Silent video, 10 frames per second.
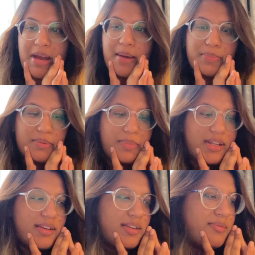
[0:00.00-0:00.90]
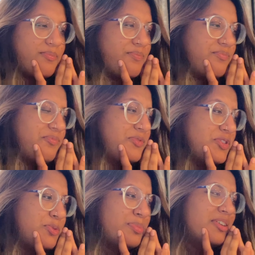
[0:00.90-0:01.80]
happened, but
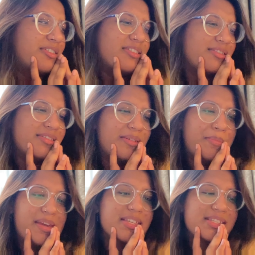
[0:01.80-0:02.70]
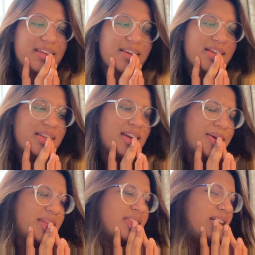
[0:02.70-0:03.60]
super amazing.
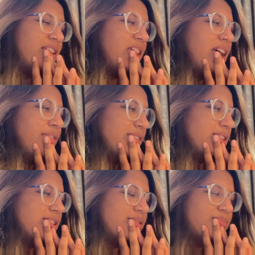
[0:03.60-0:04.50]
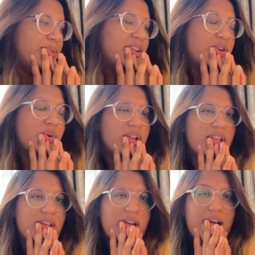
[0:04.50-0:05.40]
I, I, thought I thought it was pretty cool.
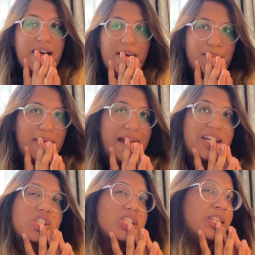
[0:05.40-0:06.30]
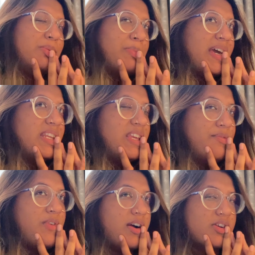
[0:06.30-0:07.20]
Um, I actually met
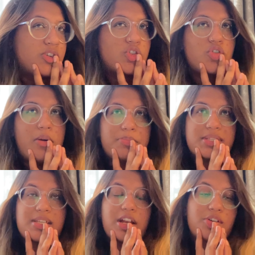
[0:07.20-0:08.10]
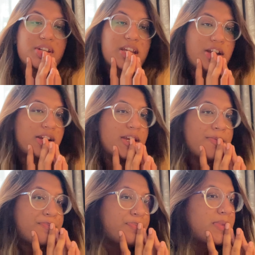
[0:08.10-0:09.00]
Ivanka Trump's secretary,
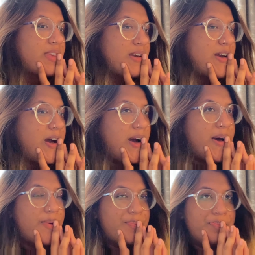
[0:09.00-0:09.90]
um,